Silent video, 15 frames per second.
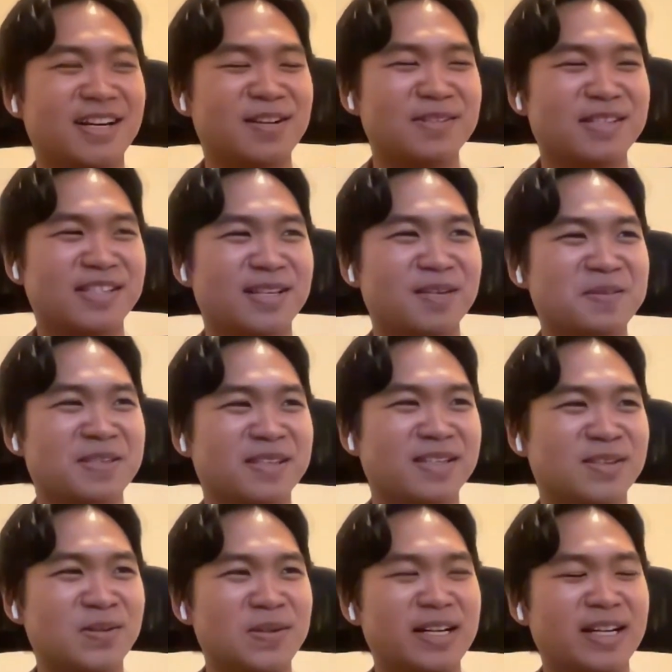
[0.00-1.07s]
that was the
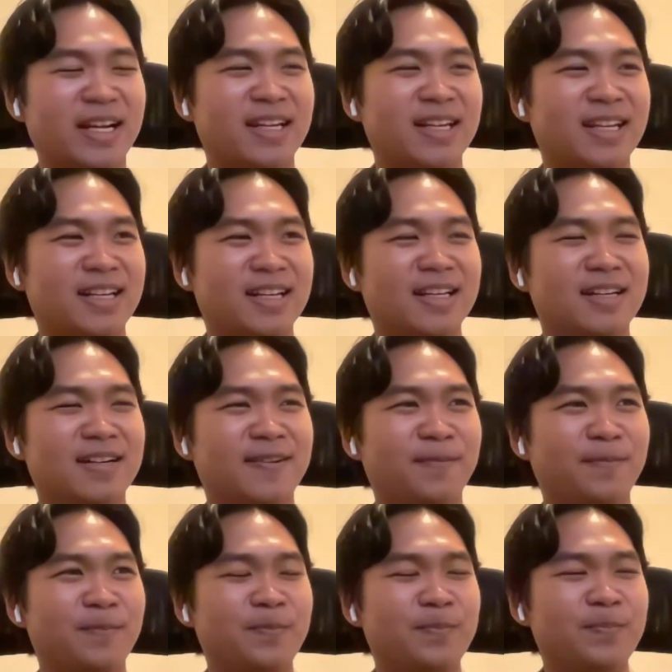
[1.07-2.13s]
story. And then
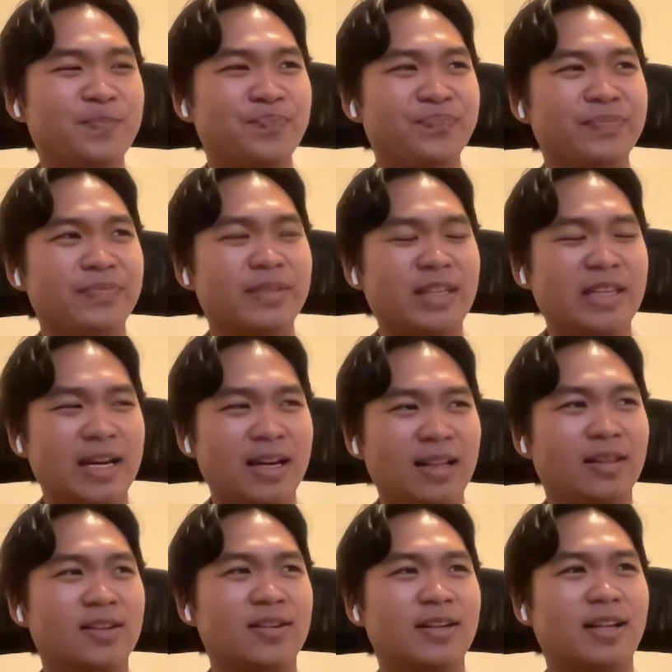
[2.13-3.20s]
yeah,
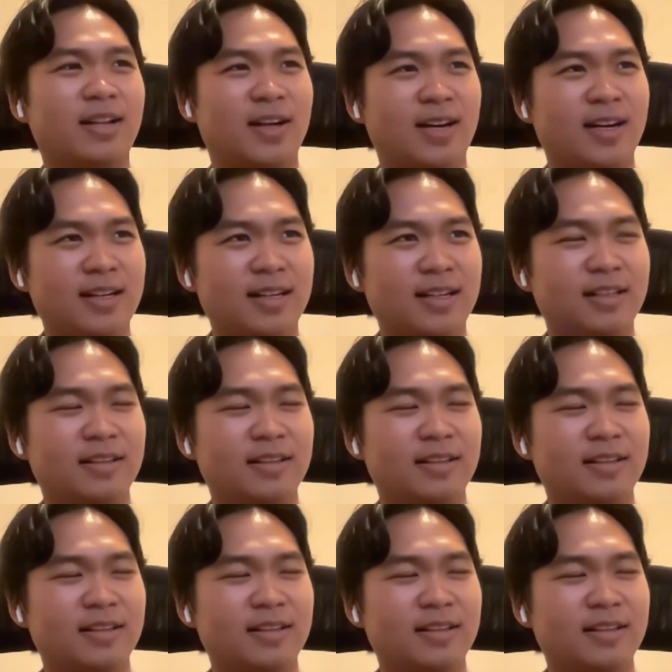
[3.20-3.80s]
learned a lot.